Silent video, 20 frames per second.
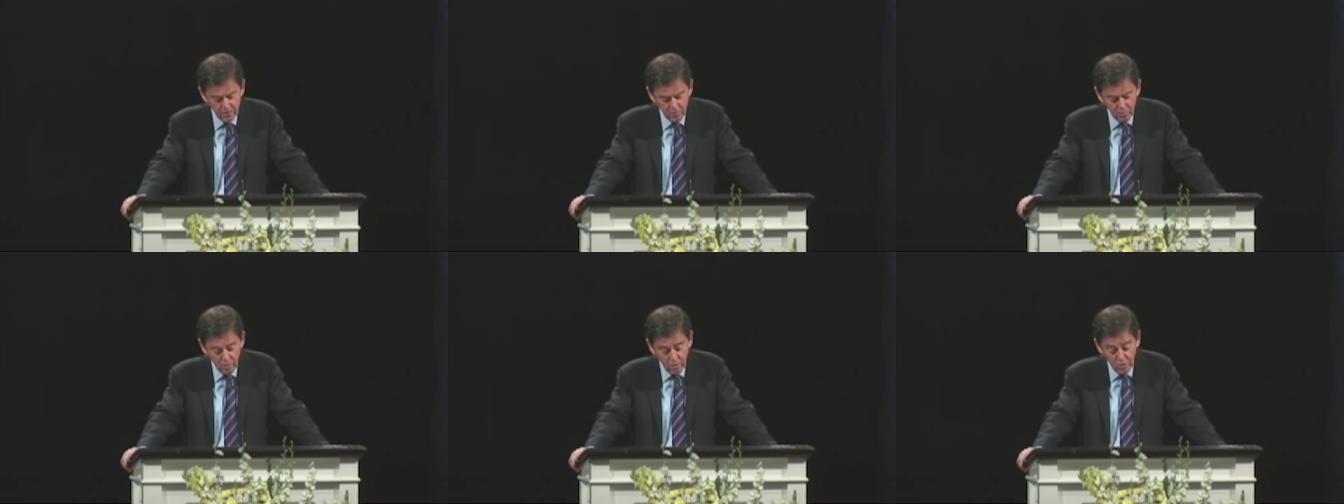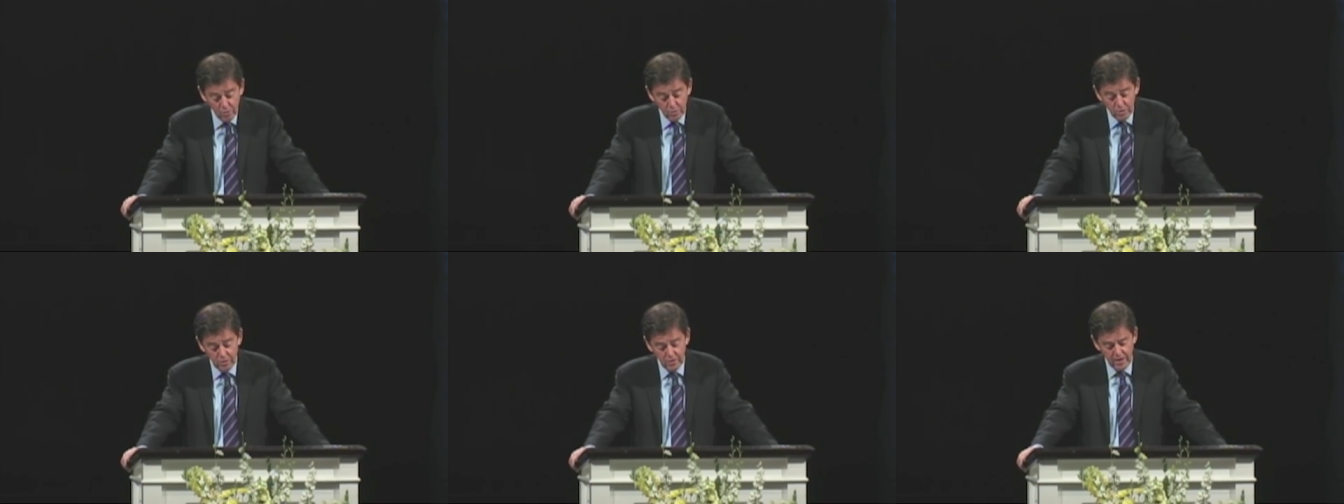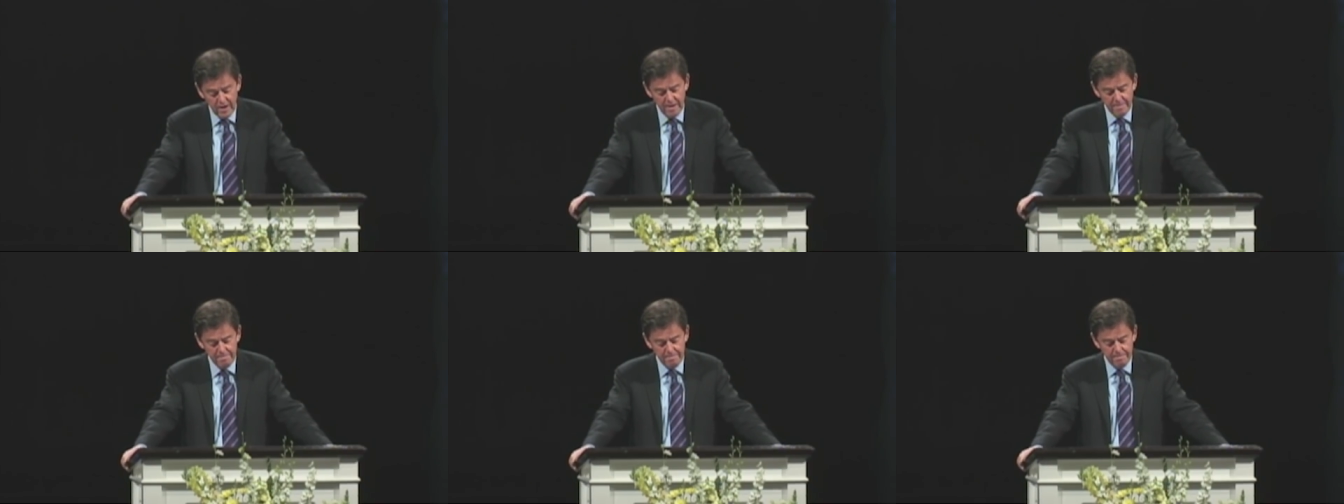Woe to
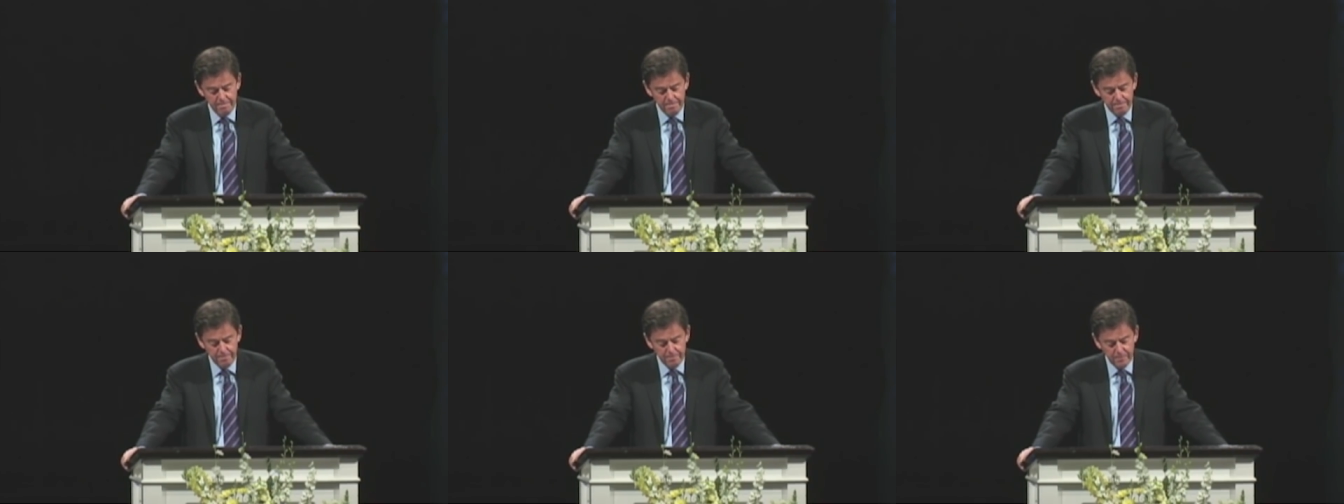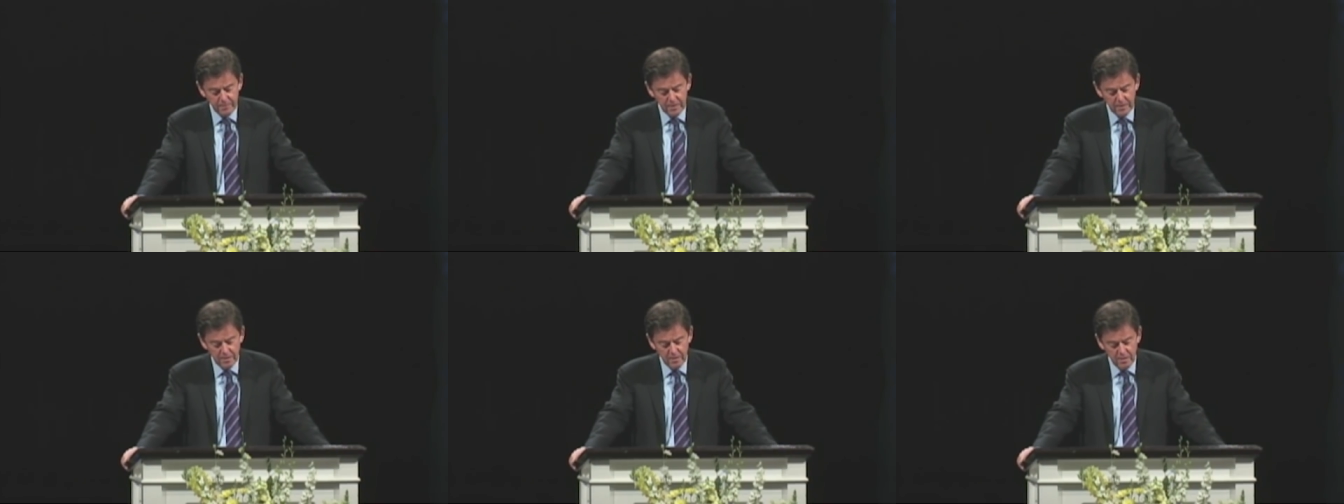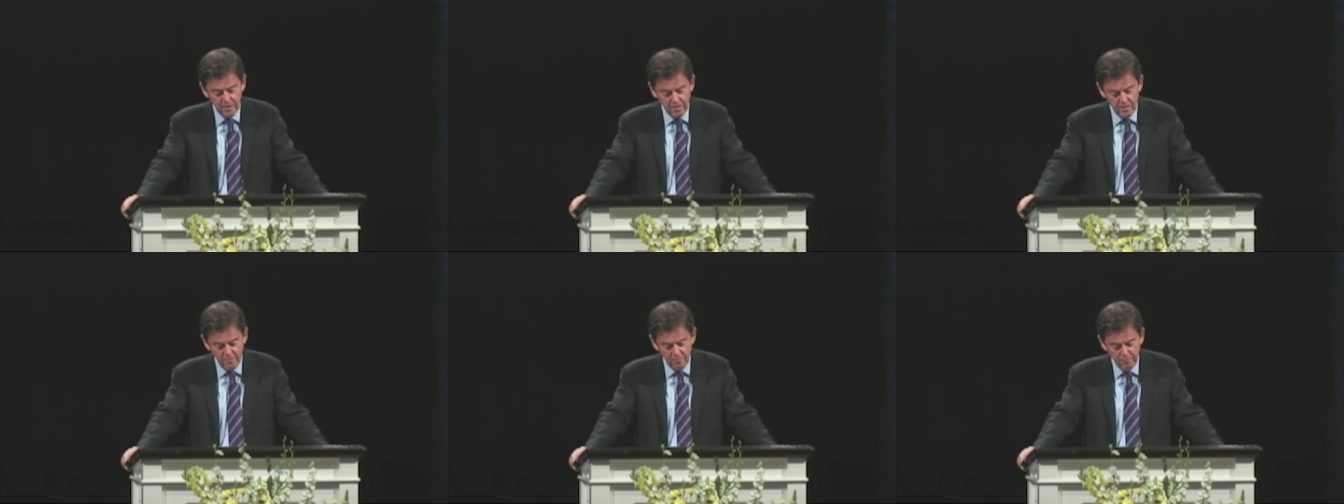them,
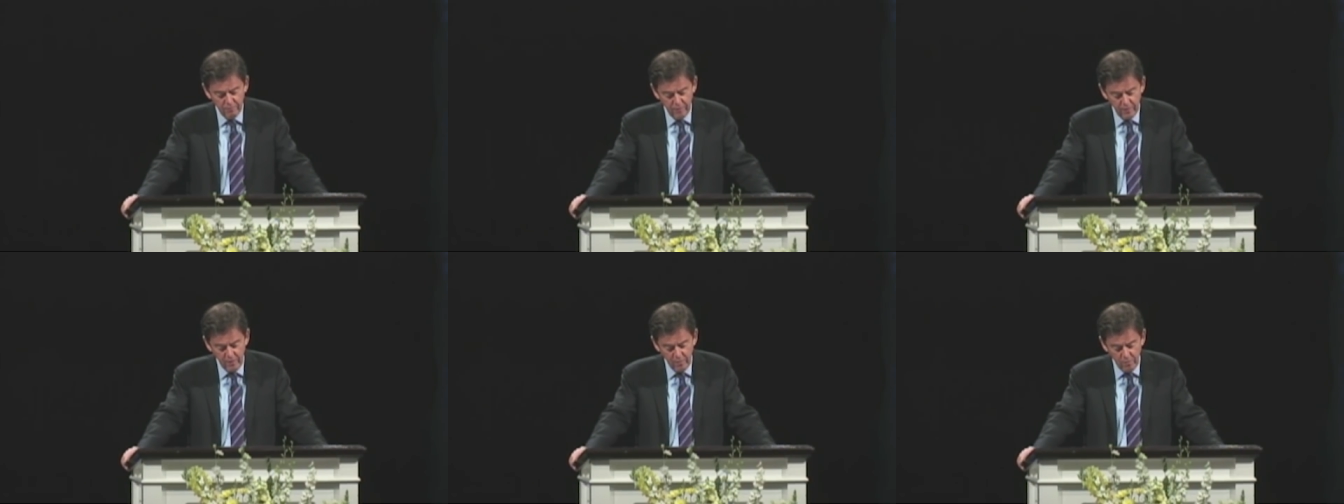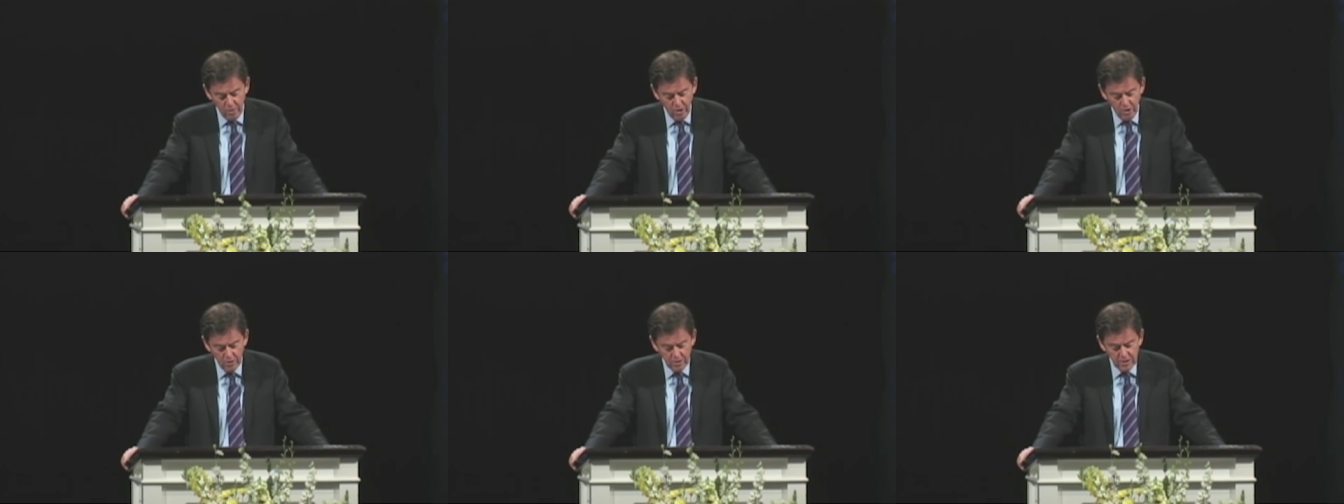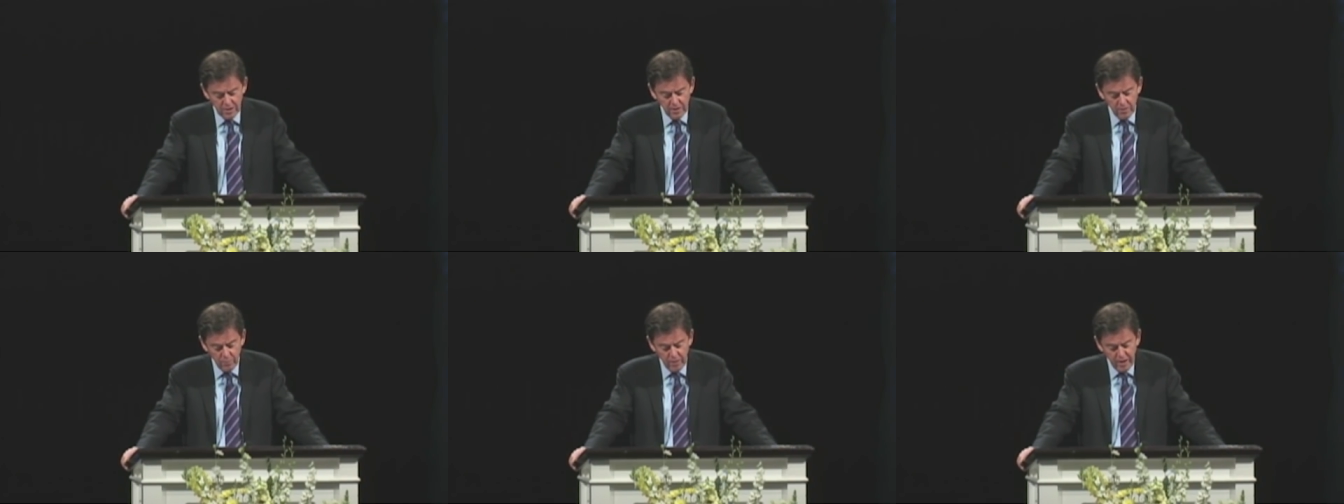for they
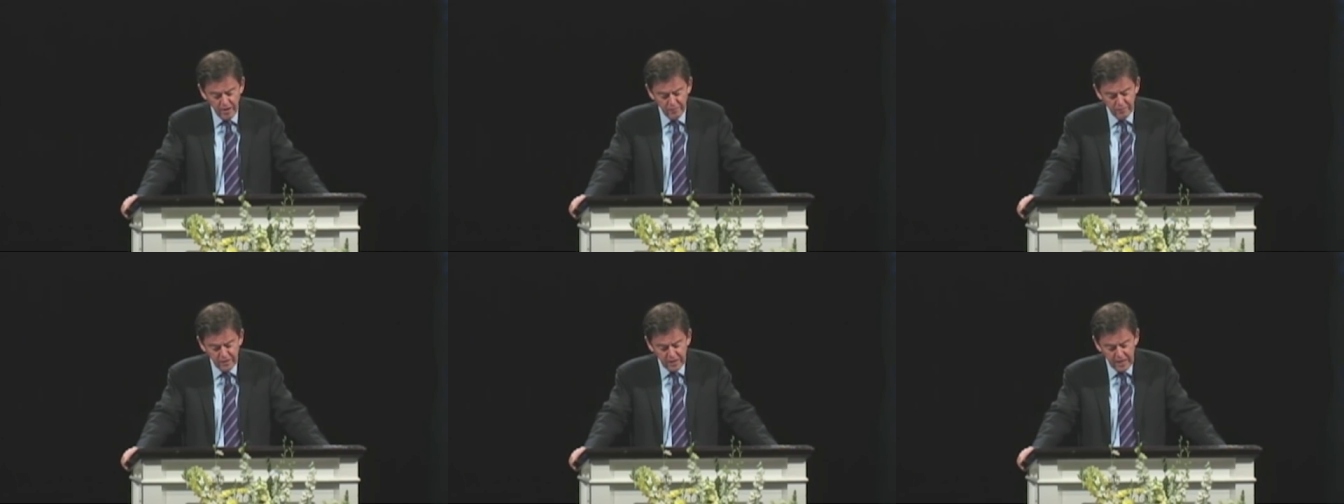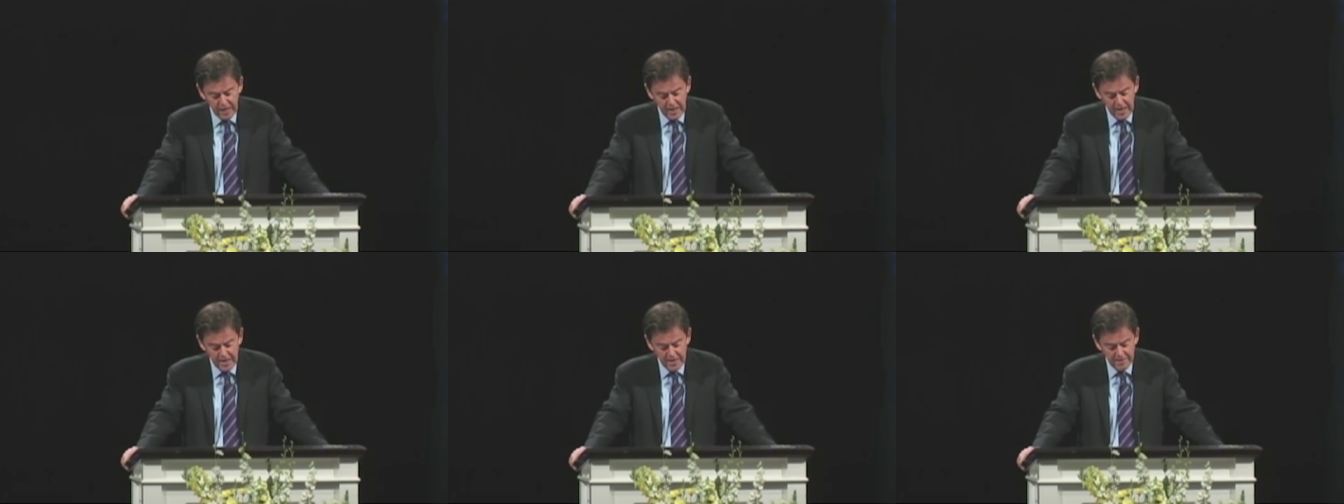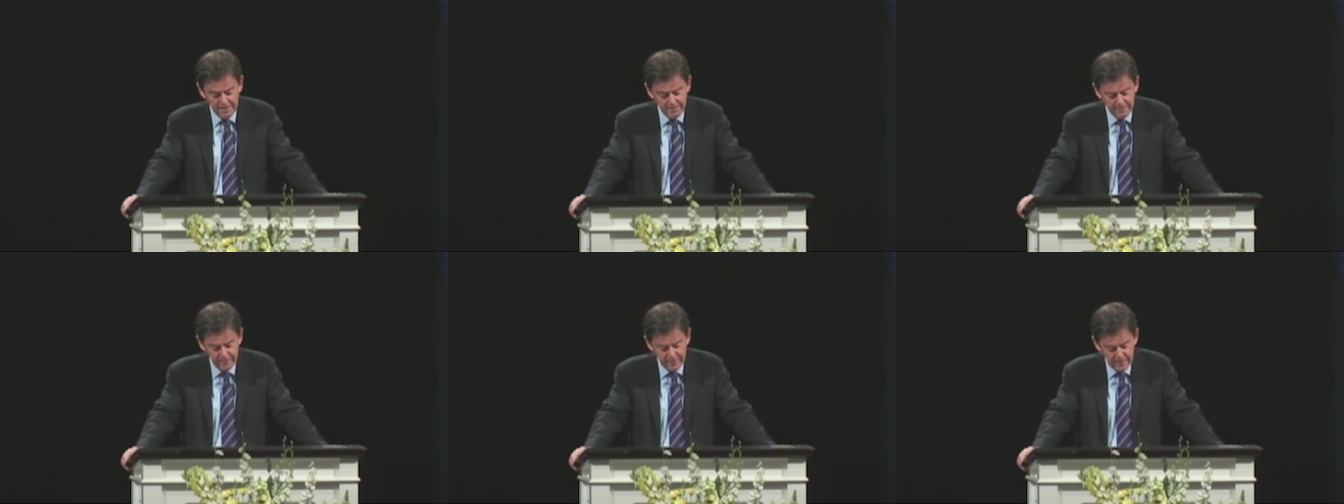walked in the way of
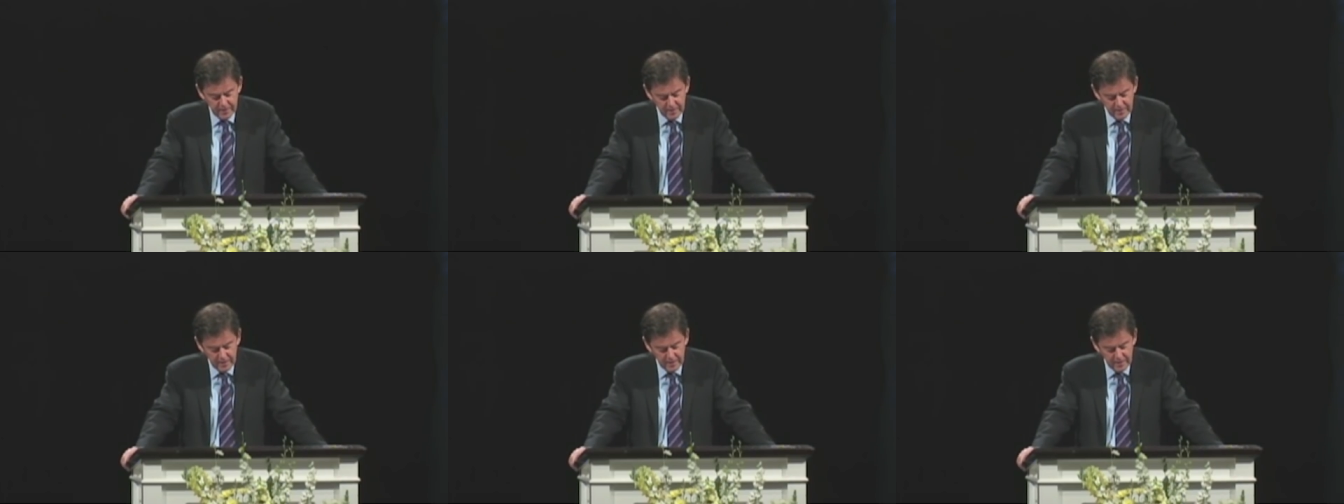Cain